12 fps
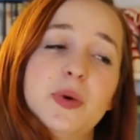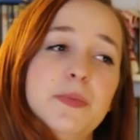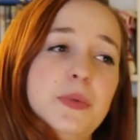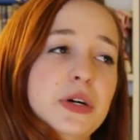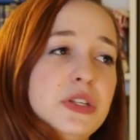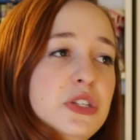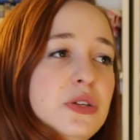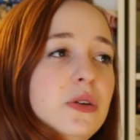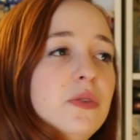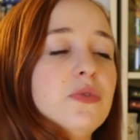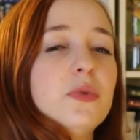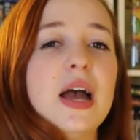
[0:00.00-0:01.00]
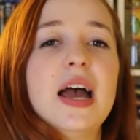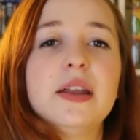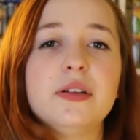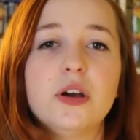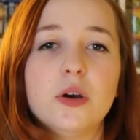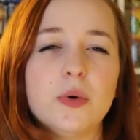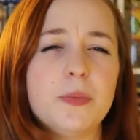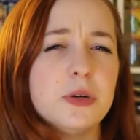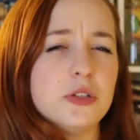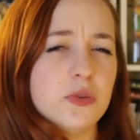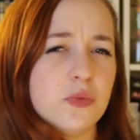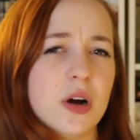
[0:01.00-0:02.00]
what books you've read, what
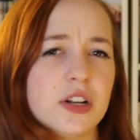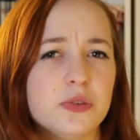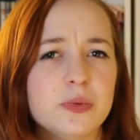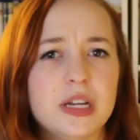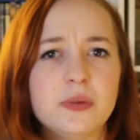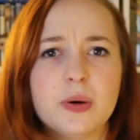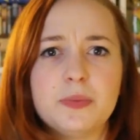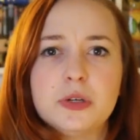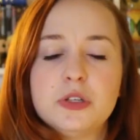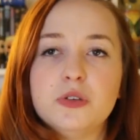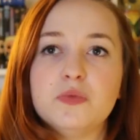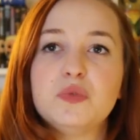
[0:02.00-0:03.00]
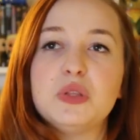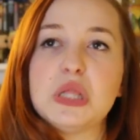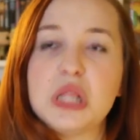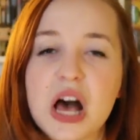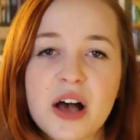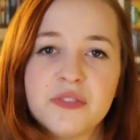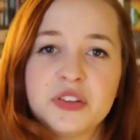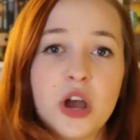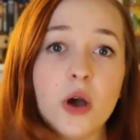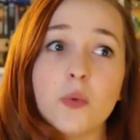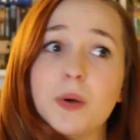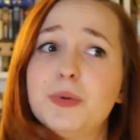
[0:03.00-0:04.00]
books you want to read, what books you've loved,
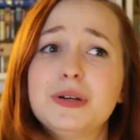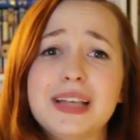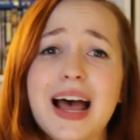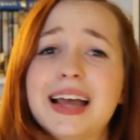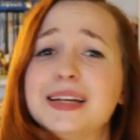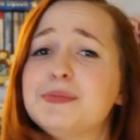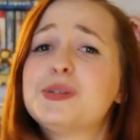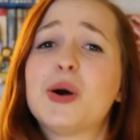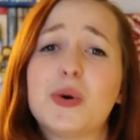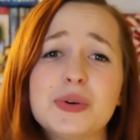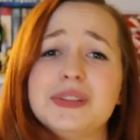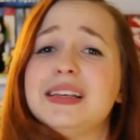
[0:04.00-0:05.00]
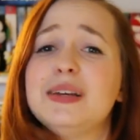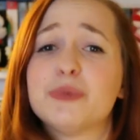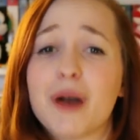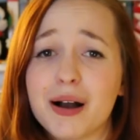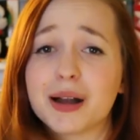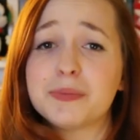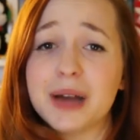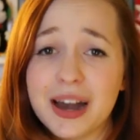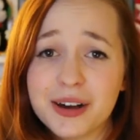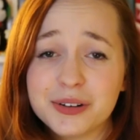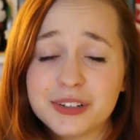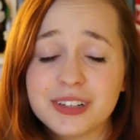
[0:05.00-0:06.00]
what books I am totally wrong
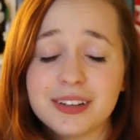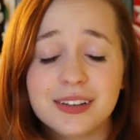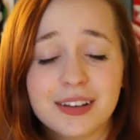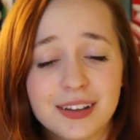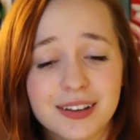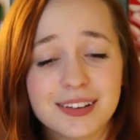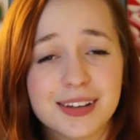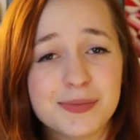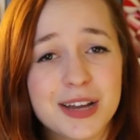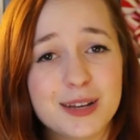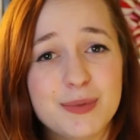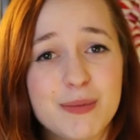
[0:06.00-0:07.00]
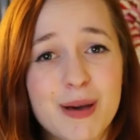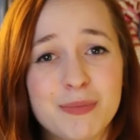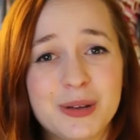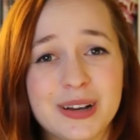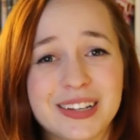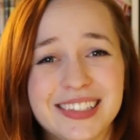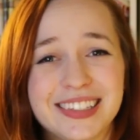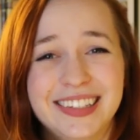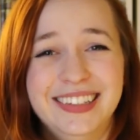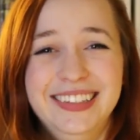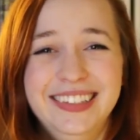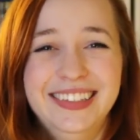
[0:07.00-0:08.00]
about. Come talk to me about books.
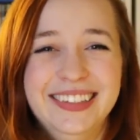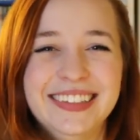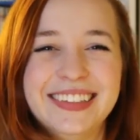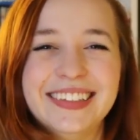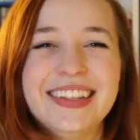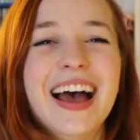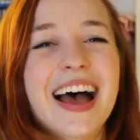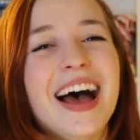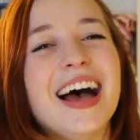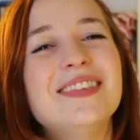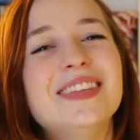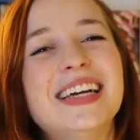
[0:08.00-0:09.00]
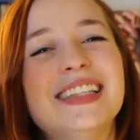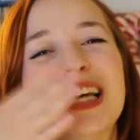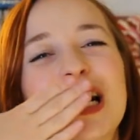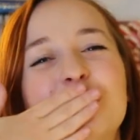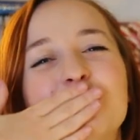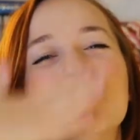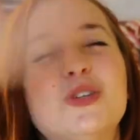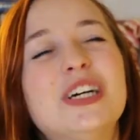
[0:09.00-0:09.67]
A viento!